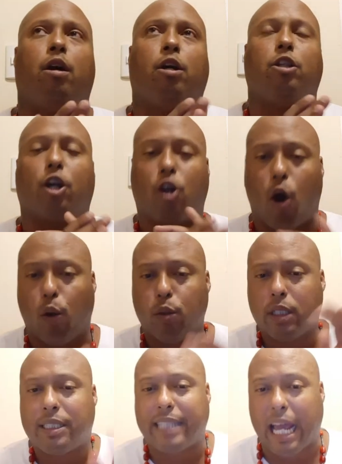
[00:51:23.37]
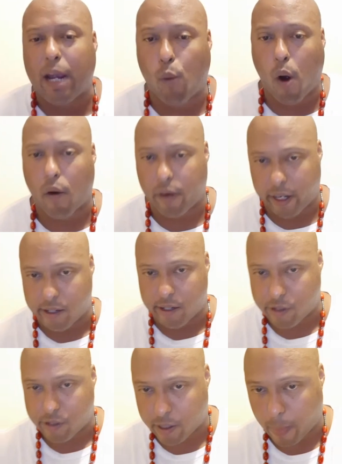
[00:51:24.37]
The Golden State
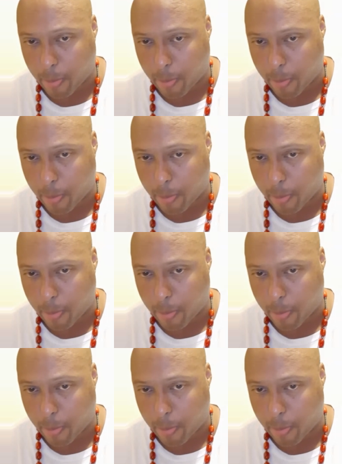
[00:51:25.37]
Warriors.